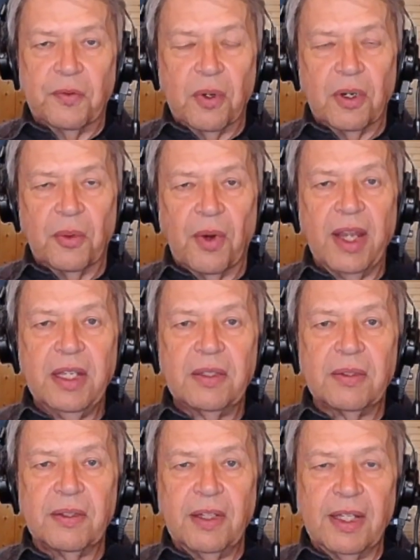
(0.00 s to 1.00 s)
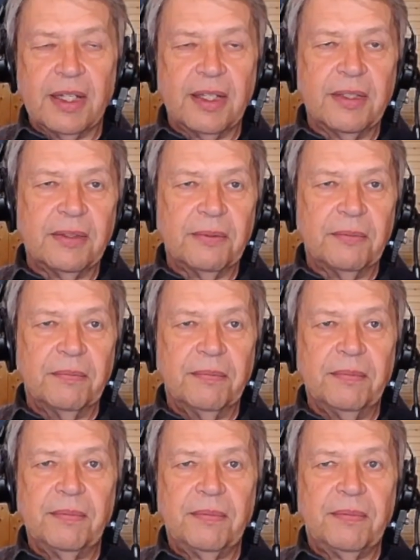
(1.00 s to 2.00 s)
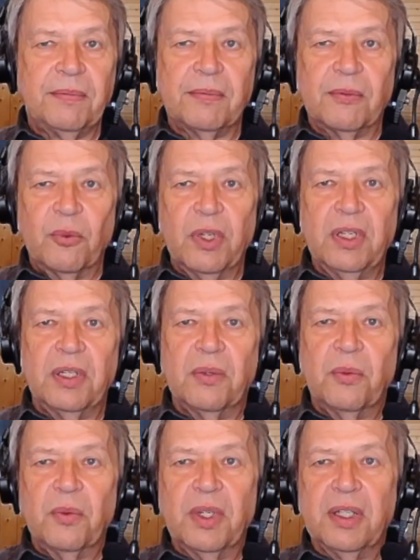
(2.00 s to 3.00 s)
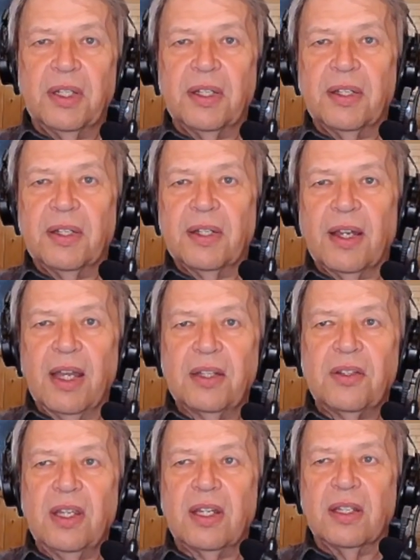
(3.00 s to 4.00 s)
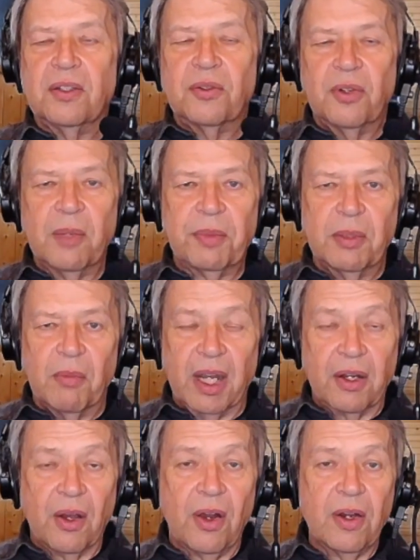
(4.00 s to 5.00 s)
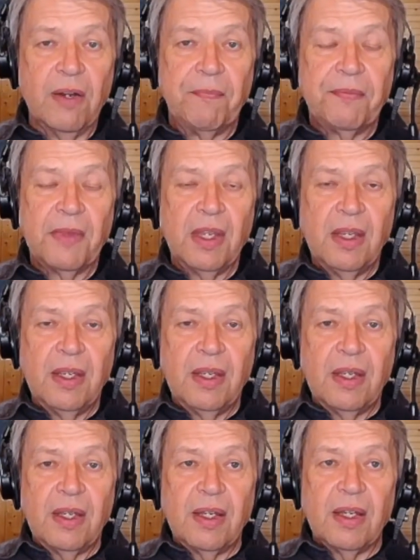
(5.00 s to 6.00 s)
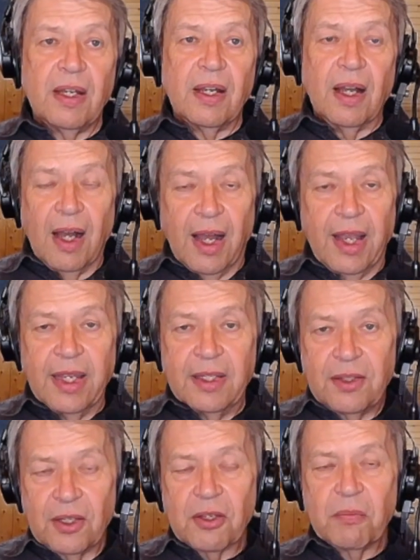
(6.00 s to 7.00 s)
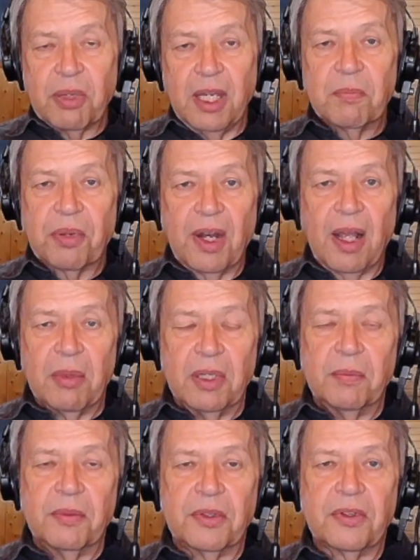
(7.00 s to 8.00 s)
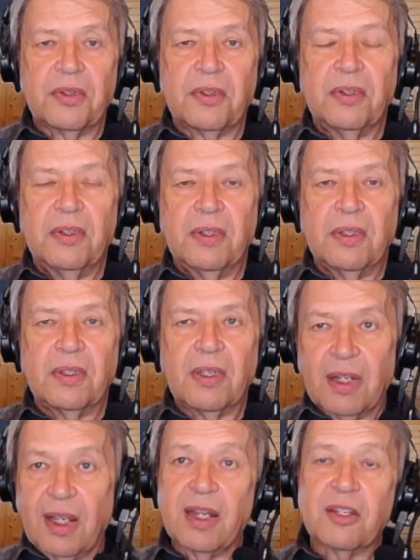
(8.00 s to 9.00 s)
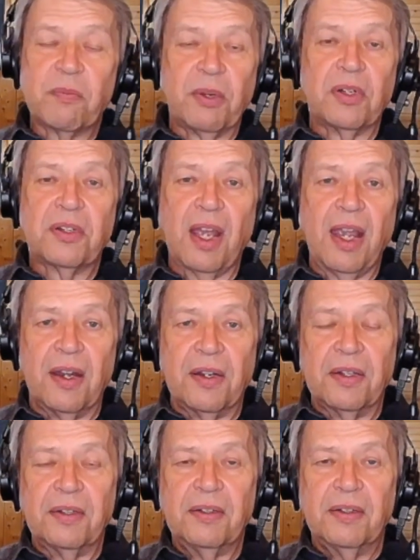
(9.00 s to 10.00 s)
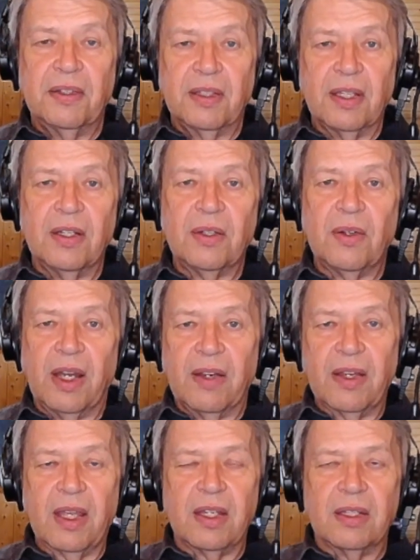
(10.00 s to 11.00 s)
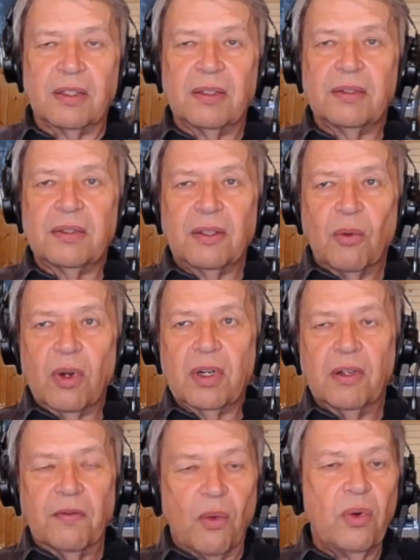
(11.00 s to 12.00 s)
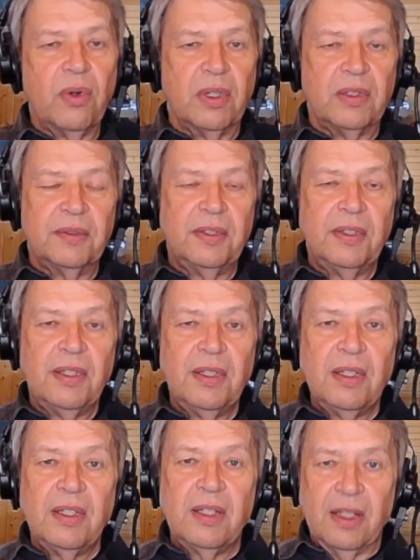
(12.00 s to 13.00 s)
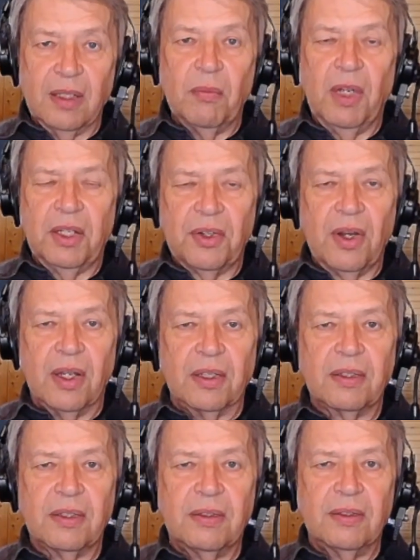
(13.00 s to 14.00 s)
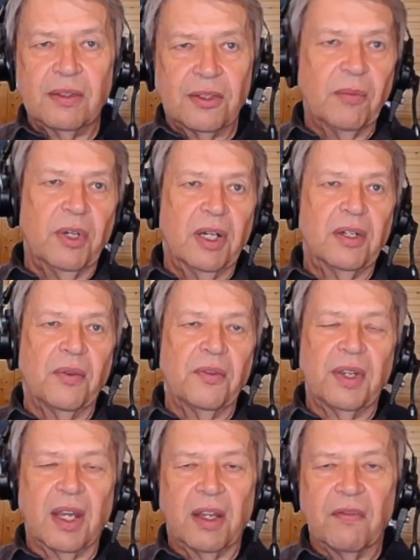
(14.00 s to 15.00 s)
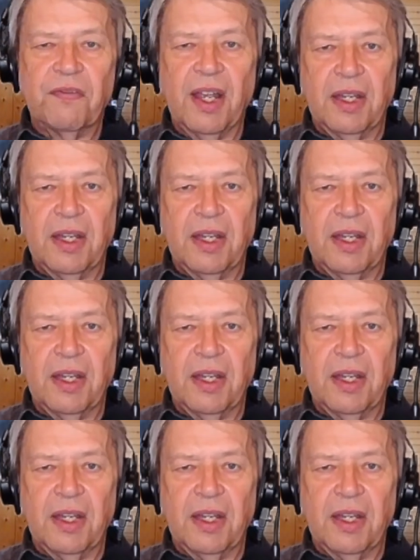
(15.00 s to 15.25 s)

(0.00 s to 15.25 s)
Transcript: When I take a trip in my car, I anticipate problems. I got a spare tire. I got a quart of oil in my trunk somewhere. I don't think I can find it, but it's there. I mean, I'm prepared.